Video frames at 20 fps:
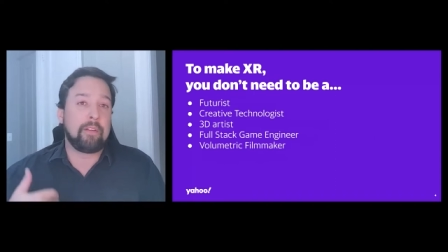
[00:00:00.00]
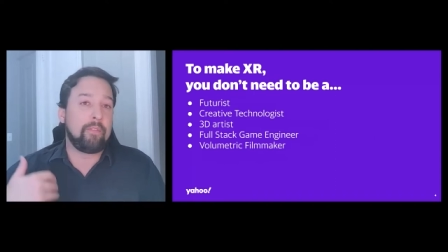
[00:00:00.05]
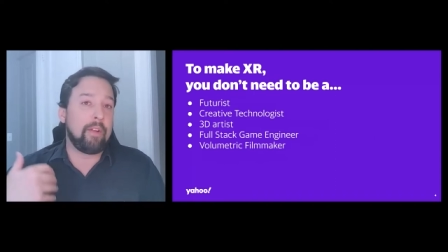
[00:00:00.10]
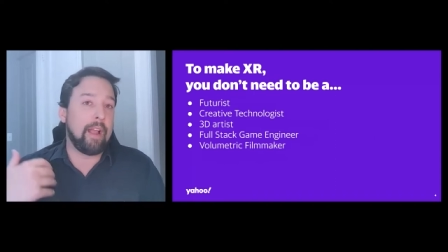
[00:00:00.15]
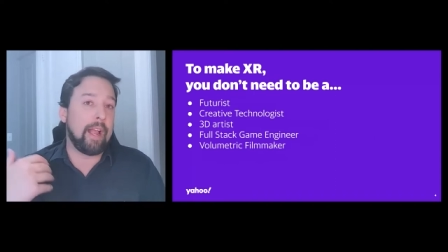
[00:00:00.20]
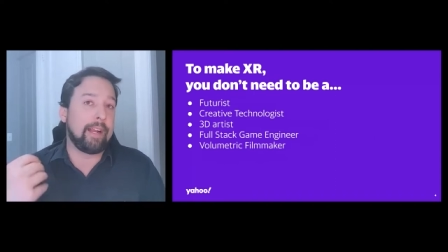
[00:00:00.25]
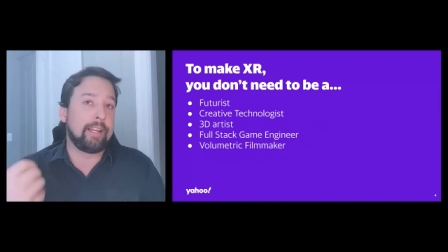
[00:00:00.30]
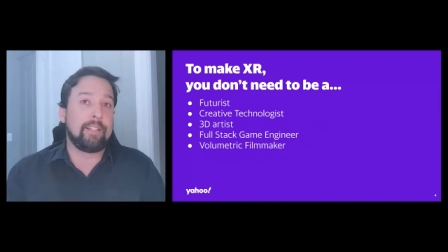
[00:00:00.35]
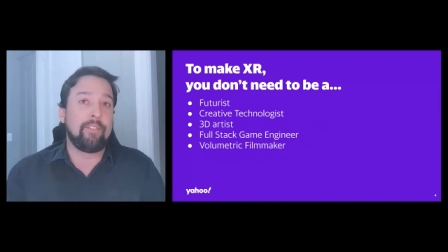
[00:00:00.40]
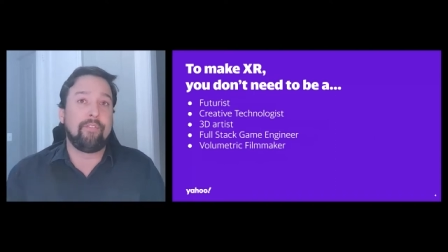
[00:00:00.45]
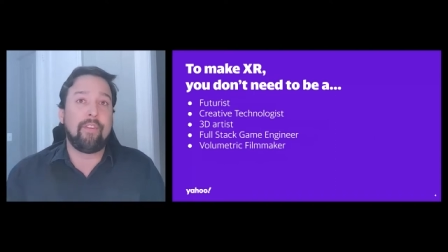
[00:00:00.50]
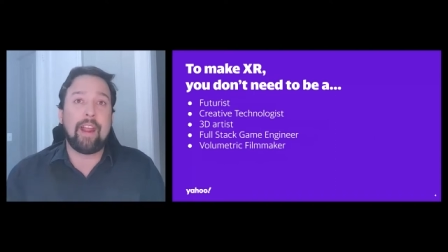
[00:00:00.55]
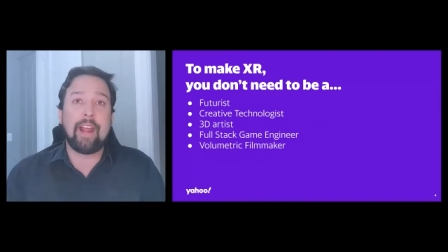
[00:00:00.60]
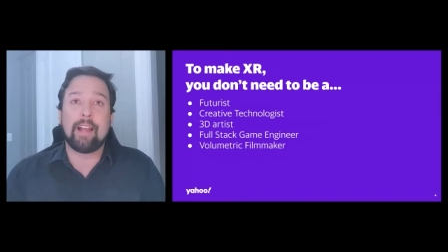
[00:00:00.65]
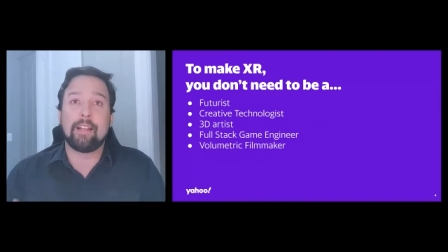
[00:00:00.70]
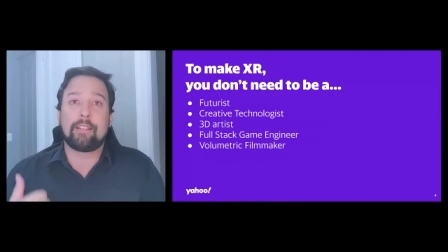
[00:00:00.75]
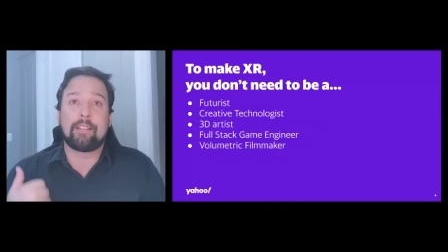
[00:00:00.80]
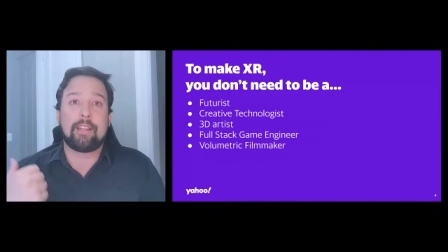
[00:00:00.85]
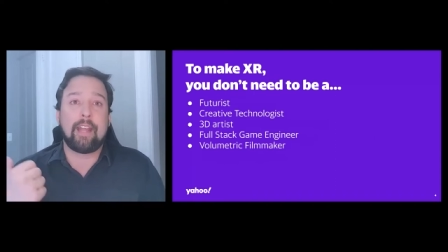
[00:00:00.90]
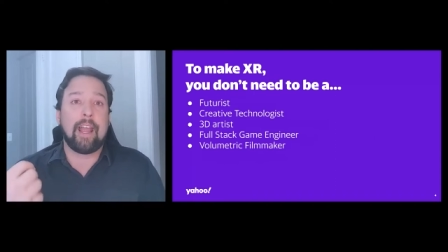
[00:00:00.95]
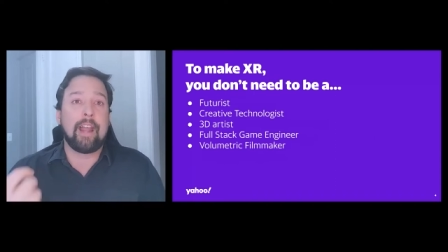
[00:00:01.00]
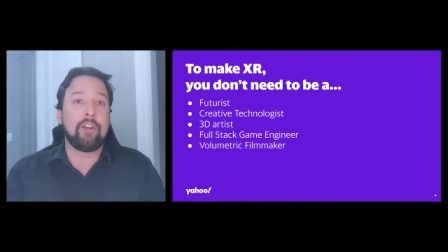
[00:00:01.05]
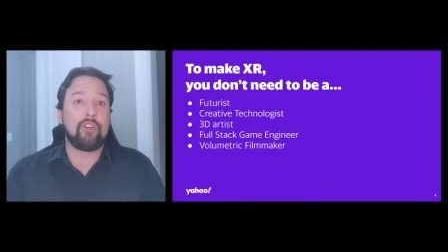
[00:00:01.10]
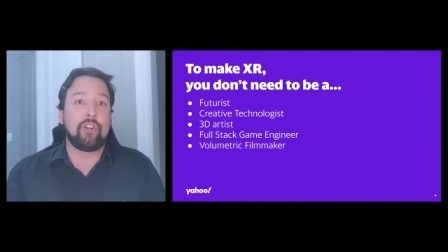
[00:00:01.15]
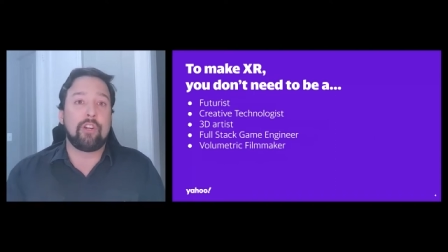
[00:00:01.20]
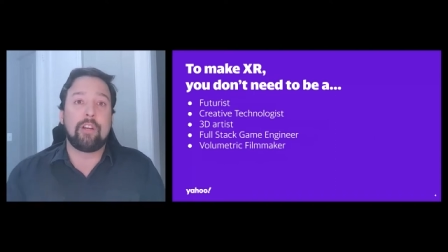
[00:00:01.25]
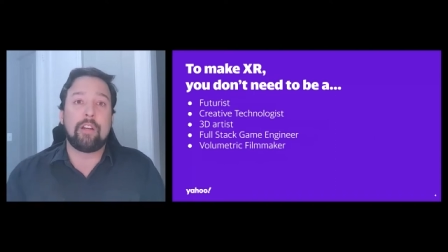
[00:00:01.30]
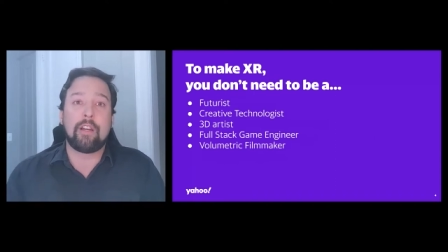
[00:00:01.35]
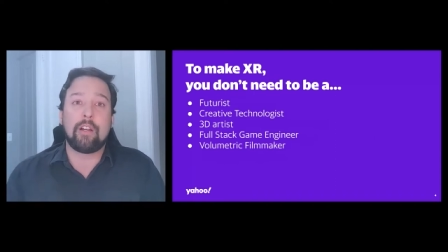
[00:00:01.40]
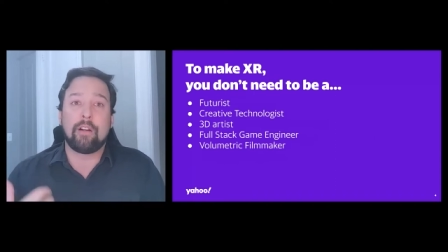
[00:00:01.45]
advanced
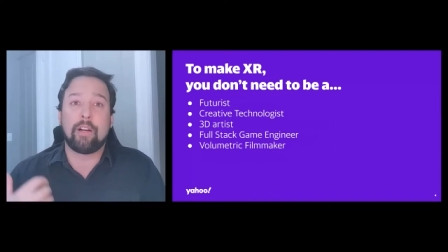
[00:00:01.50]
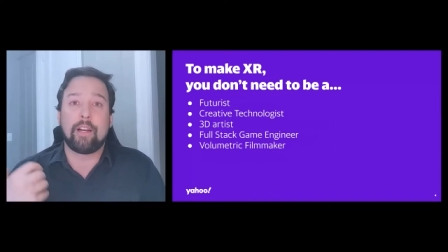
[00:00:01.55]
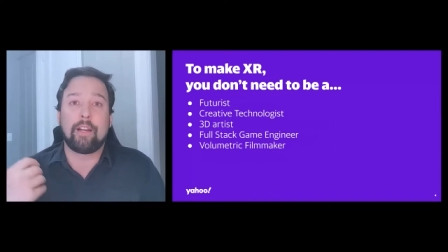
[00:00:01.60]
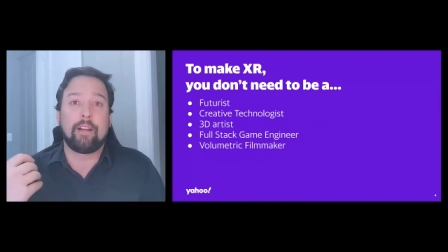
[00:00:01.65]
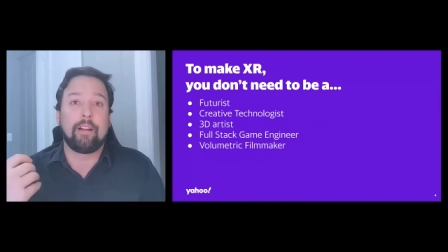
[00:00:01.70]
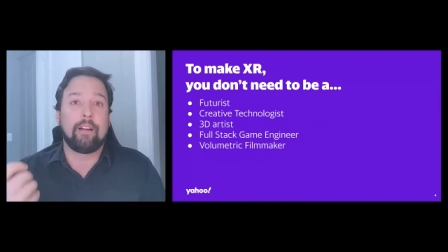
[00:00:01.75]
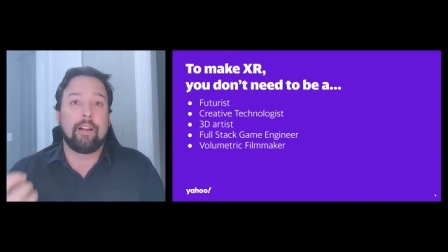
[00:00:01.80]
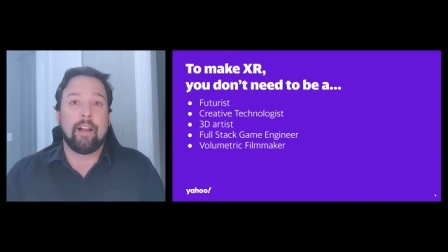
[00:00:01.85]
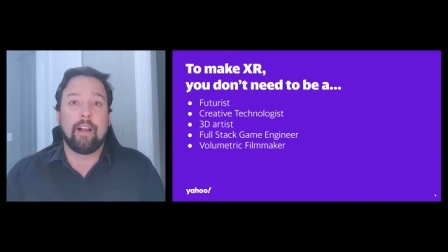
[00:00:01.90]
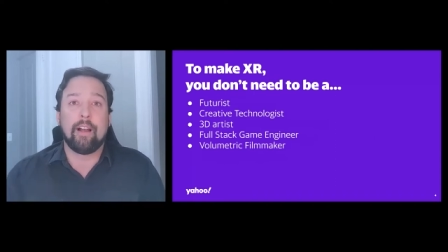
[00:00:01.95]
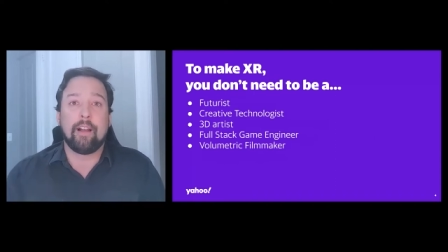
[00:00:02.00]
engineering